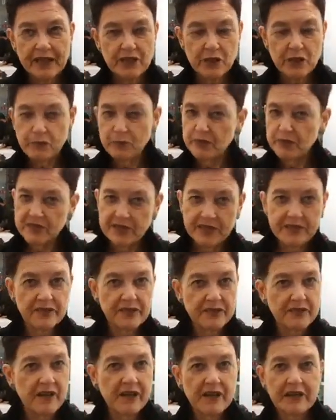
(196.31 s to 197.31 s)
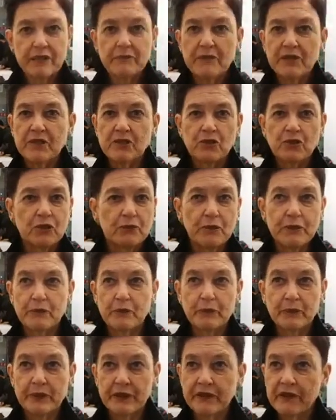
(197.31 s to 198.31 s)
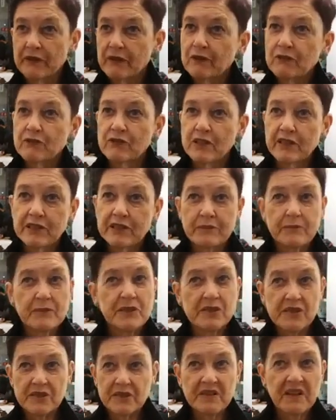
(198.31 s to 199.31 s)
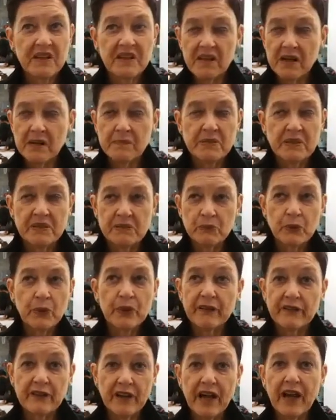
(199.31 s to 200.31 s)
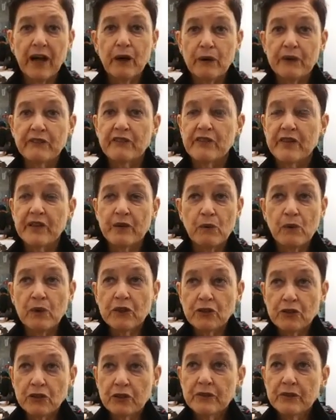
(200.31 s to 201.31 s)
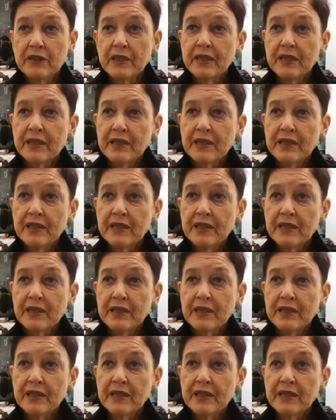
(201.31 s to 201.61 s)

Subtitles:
I just present the documents, or people bring their own documents and they copy them however they want to,